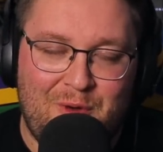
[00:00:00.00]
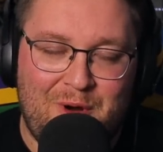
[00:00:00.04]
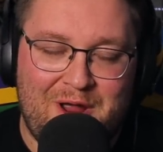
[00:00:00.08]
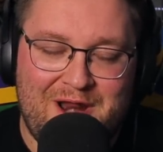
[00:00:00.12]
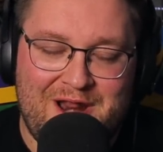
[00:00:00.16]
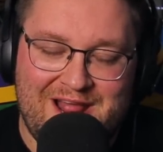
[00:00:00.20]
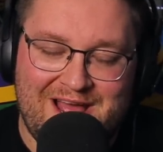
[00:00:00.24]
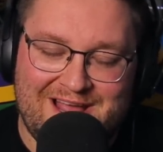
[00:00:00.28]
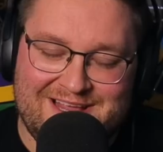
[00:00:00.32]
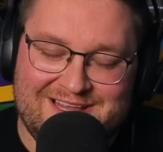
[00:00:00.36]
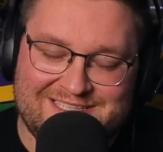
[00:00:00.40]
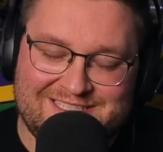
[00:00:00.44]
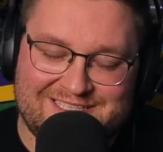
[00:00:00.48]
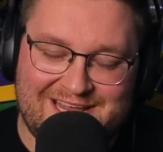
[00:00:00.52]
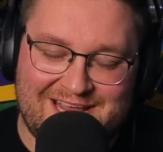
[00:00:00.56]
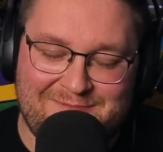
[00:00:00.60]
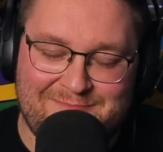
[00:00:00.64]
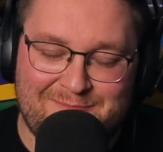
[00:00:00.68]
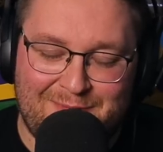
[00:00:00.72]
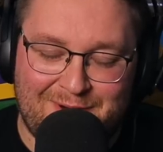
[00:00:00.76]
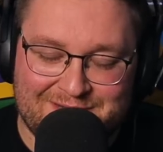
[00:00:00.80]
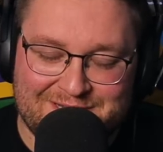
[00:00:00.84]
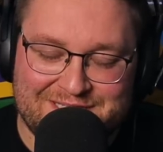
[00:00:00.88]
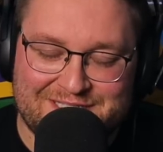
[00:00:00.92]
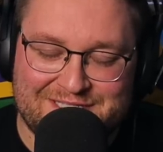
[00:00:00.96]
When I say
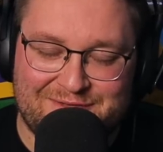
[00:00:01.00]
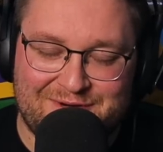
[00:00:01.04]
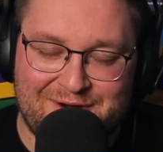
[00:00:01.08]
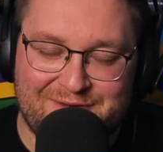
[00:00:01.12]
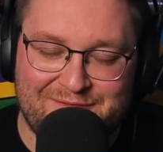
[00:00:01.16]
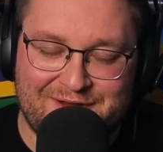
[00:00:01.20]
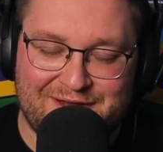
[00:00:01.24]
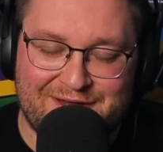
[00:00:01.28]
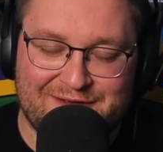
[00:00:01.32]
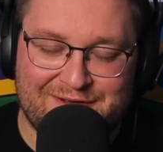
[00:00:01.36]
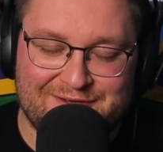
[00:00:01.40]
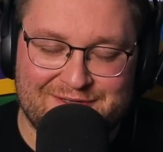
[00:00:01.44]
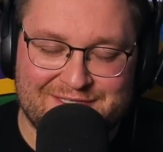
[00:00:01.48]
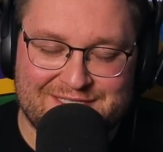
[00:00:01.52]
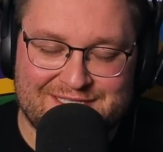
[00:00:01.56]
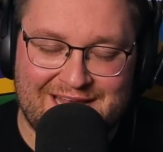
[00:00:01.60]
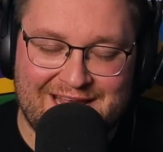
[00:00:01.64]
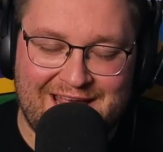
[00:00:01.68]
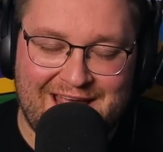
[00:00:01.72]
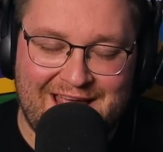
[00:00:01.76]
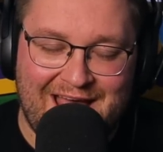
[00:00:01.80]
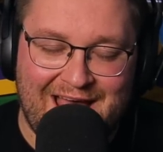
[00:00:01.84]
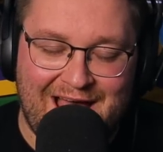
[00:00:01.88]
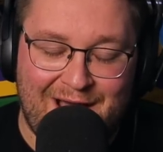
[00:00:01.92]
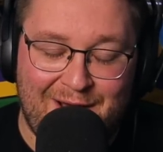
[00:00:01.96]
monster reveals,
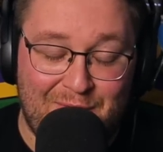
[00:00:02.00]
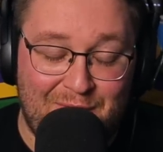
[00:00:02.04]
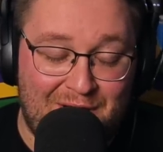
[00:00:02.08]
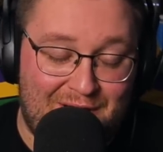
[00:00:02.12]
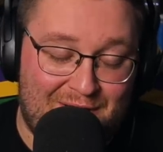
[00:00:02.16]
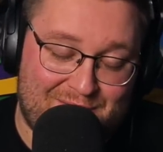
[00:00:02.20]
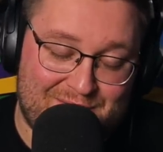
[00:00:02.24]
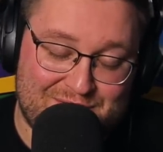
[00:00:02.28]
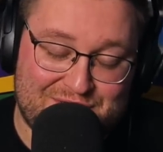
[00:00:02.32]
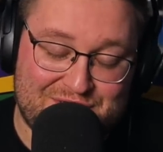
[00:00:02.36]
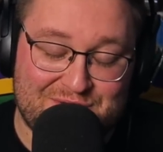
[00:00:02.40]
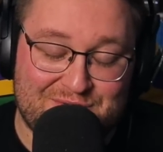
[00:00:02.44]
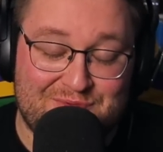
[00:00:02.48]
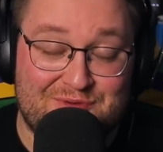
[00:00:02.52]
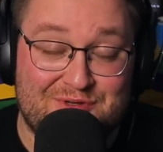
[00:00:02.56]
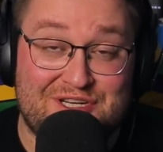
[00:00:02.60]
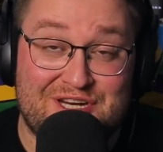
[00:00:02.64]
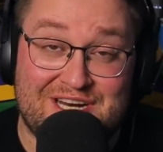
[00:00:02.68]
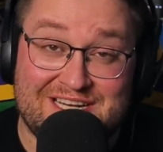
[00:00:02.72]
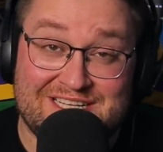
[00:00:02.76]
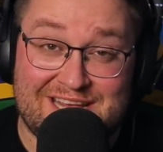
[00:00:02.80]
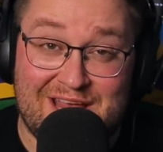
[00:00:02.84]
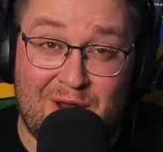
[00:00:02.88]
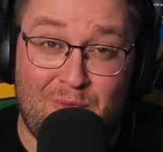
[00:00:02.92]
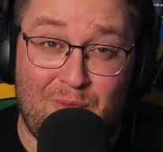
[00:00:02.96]
and uh, well, should, should
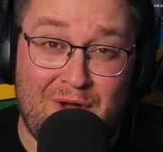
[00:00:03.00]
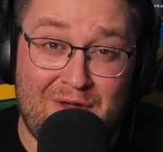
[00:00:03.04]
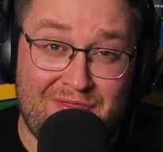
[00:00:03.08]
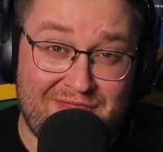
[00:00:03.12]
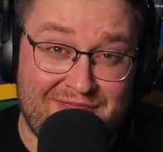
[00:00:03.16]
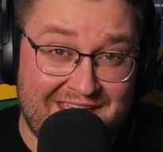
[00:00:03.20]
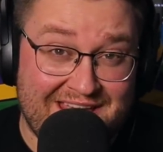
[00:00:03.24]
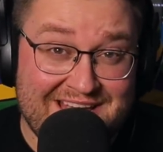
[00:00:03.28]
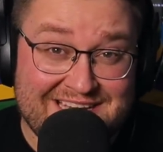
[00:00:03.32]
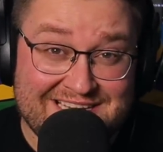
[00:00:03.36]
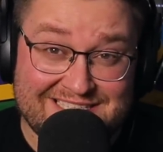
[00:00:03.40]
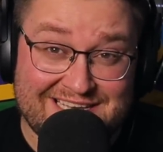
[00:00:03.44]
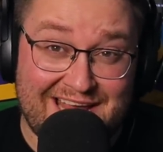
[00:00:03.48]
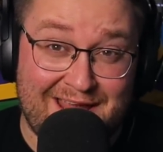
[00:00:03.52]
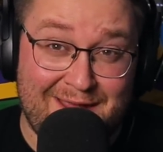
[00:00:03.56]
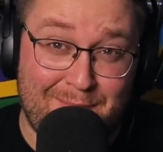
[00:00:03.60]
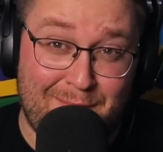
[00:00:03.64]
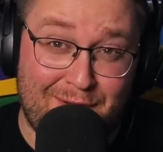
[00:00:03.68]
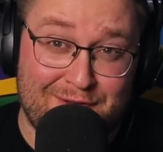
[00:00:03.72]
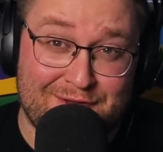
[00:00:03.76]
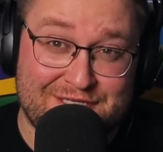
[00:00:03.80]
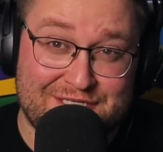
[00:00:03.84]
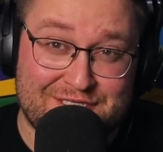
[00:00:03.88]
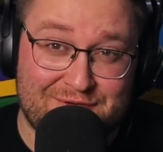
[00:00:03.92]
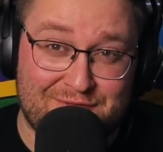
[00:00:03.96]
I say when they say
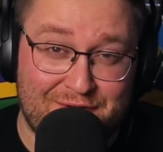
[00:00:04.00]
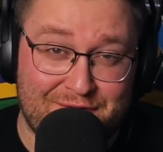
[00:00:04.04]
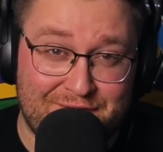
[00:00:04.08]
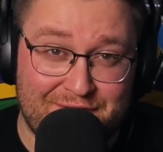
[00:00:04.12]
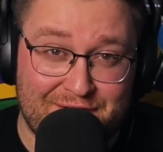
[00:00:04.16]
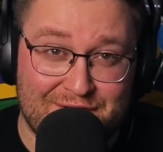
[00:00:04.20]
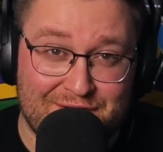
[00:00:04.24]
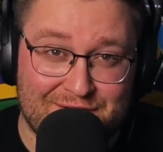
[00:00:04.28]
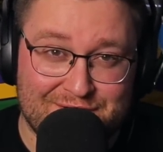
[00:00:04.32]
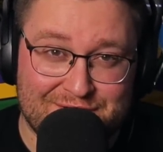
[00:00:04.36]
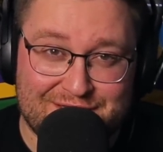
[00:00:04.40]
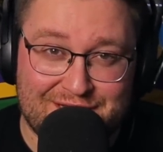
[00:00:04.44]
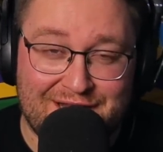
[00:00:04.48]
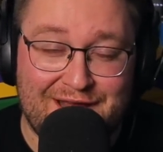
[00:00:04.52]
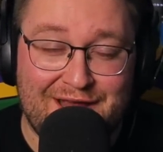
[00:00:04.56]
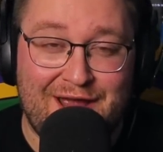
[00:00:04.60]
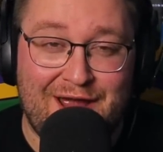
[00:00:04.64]
monster reveals,